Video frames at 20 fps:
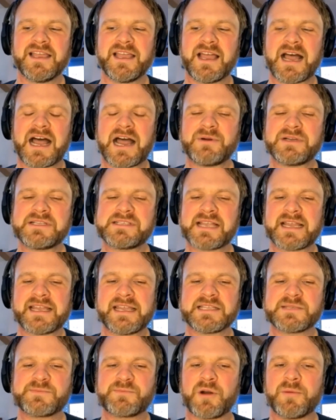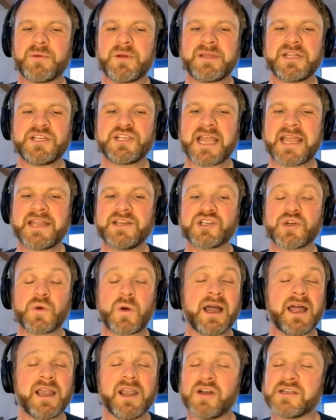I would say it's probably changed
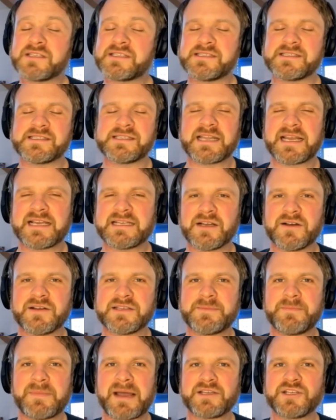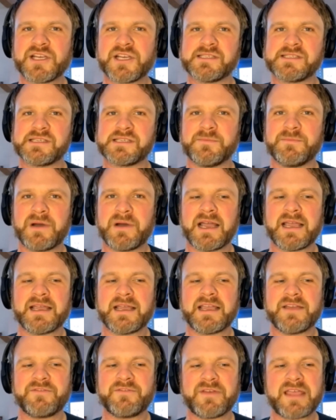quite a lot since the days I was in Manchester, but
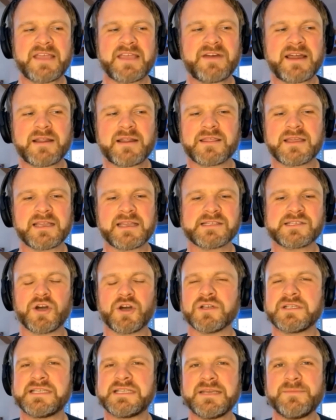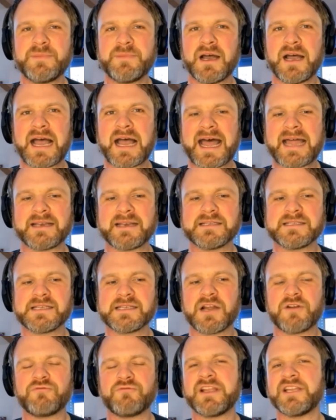if anything, it's got deeper and
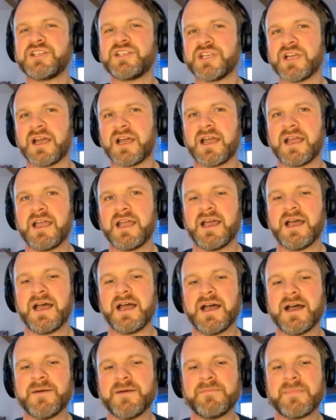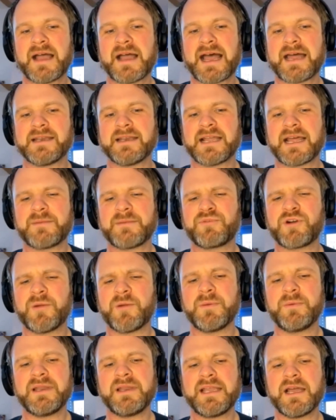richer, and
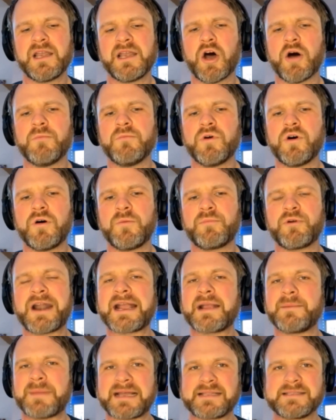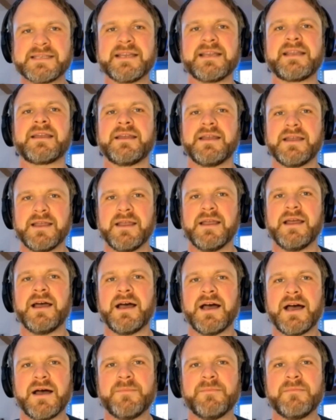probably a lot more pragmatic
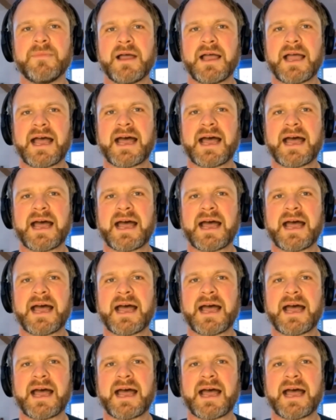and